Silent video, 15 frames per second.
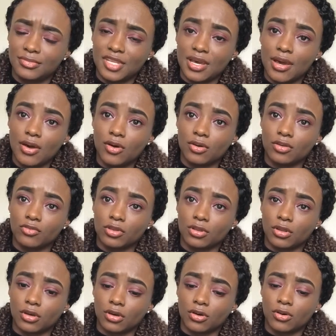I don't even
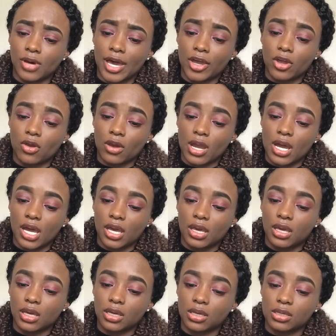know. I
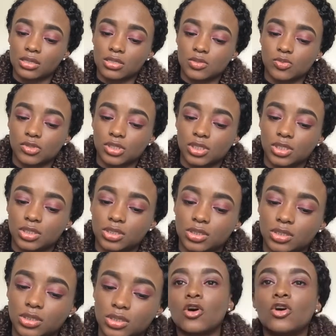cry, I guess, but
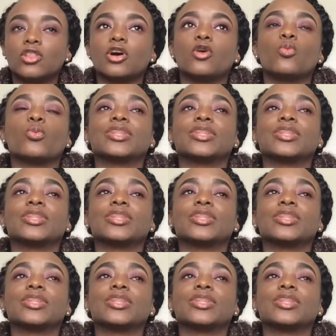no.